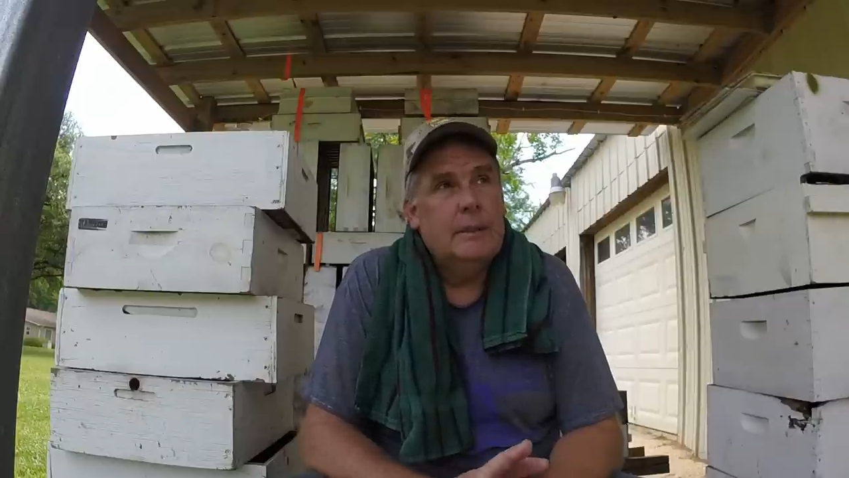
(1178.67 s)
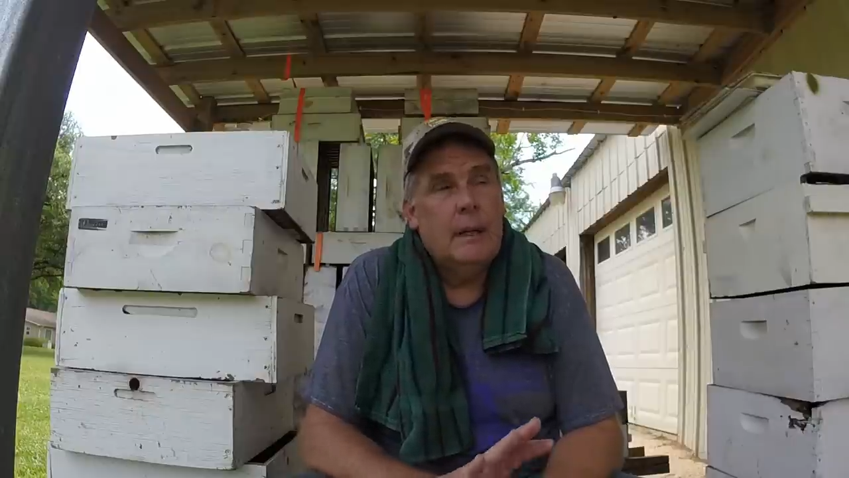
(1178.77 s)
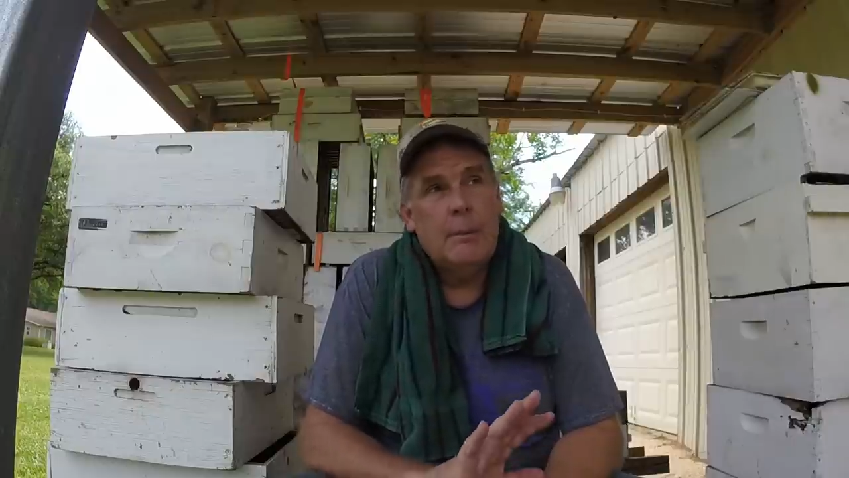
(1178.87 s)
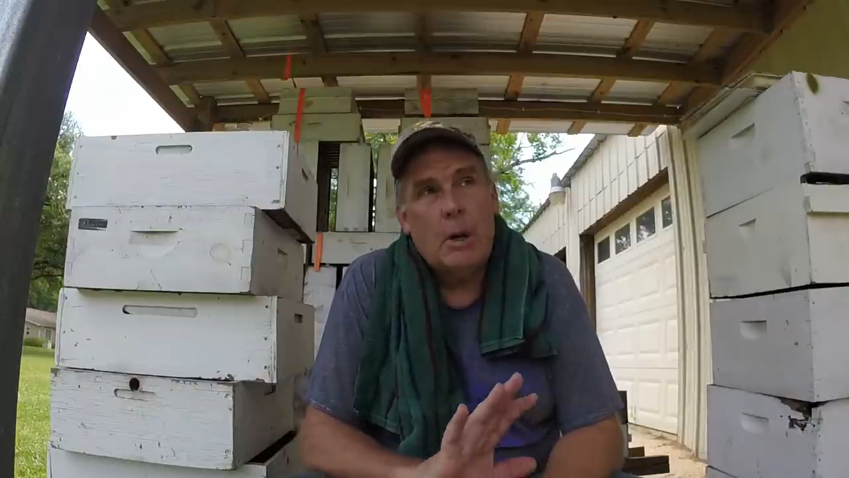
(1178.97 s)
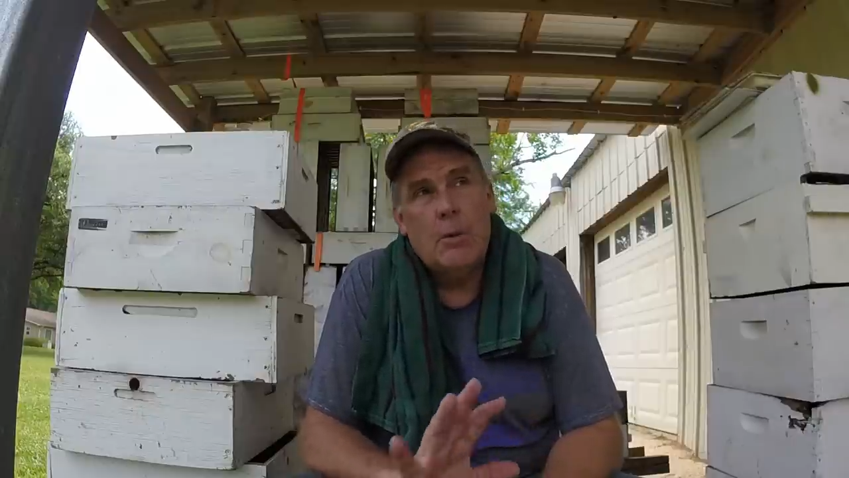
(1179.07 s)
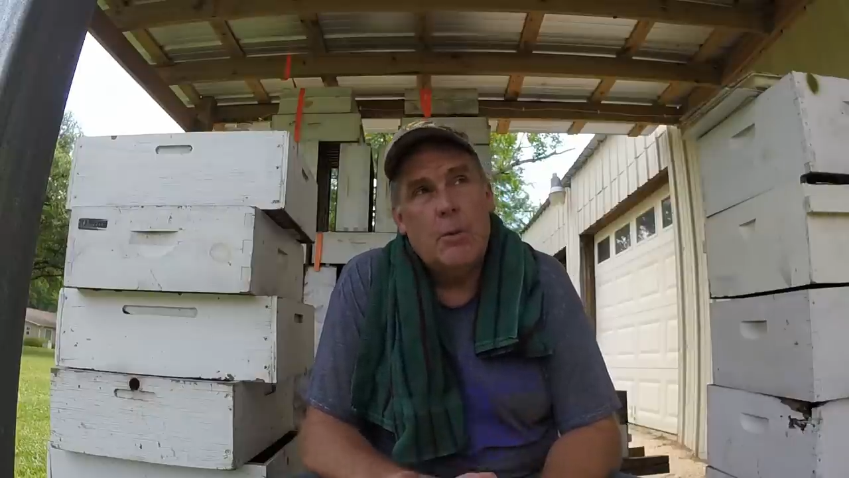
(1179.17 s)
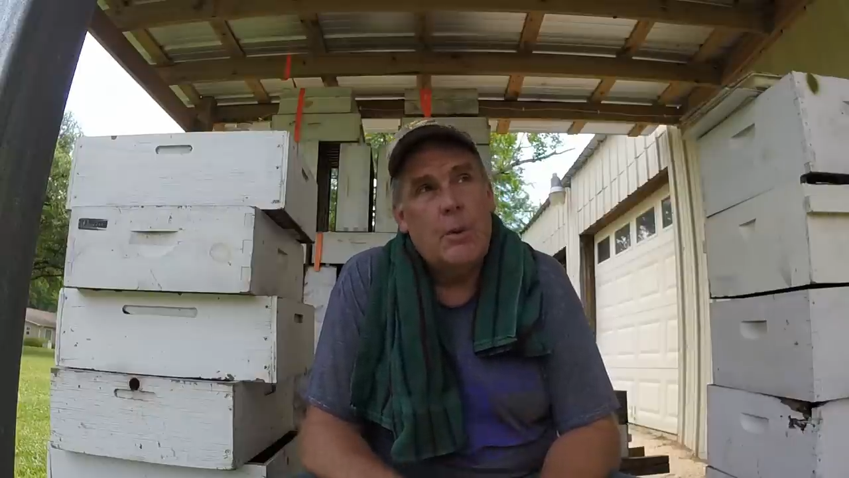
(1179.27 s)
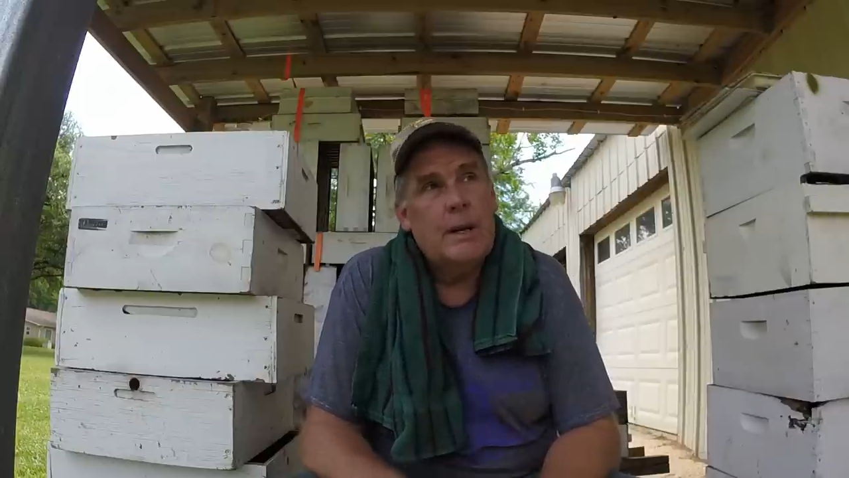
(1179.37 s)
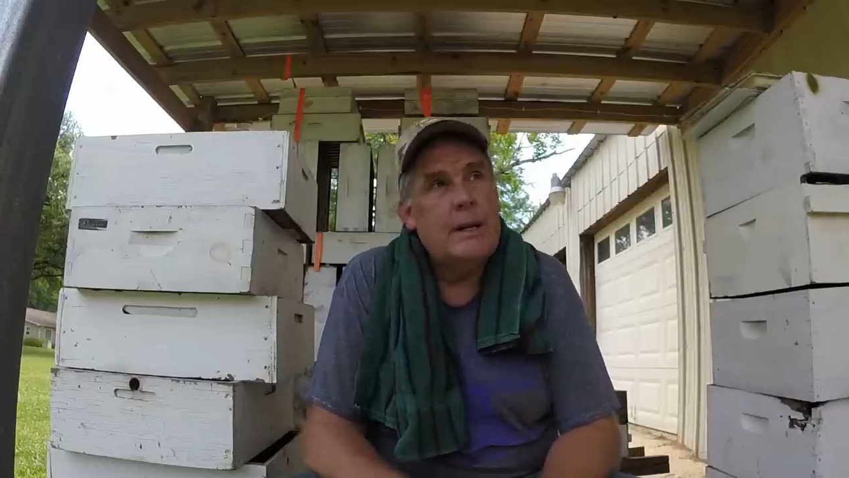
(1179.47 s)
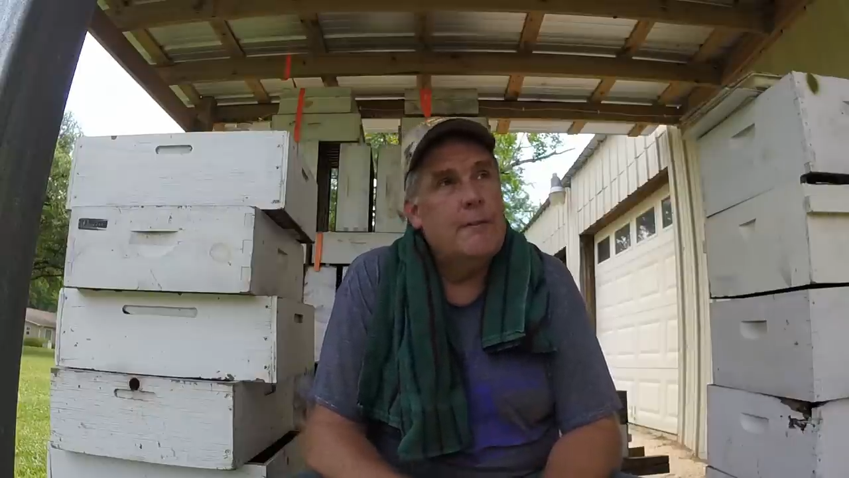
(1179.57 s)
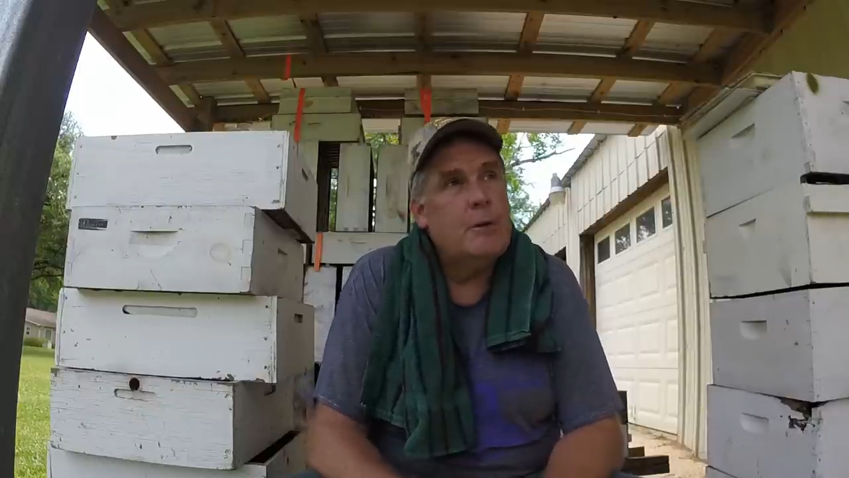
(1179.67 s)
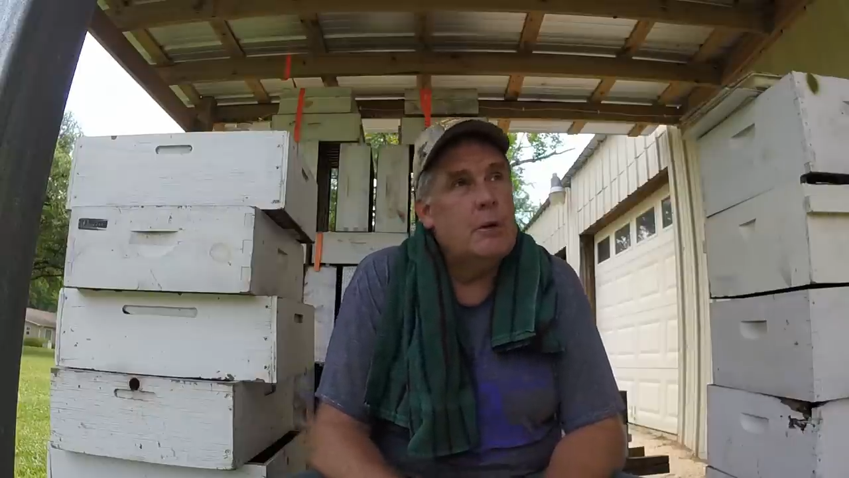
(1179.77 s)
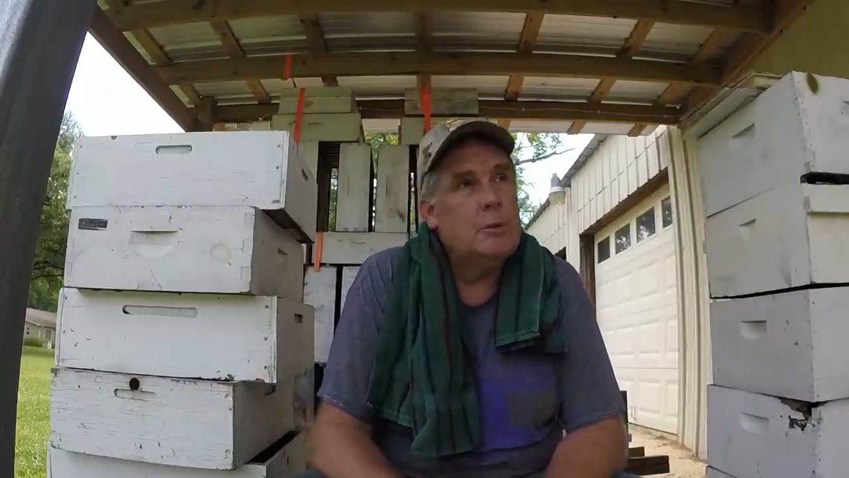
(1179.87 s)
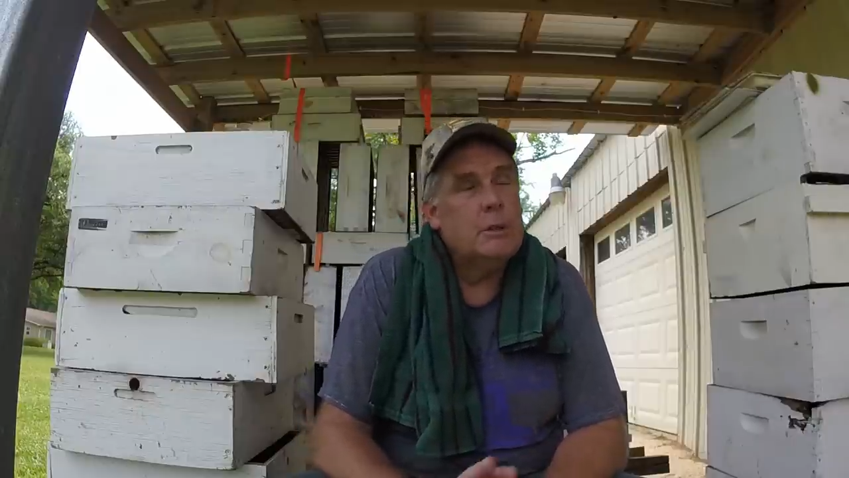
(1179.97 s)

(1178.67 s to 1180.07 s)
and I'm going to go through what I did first.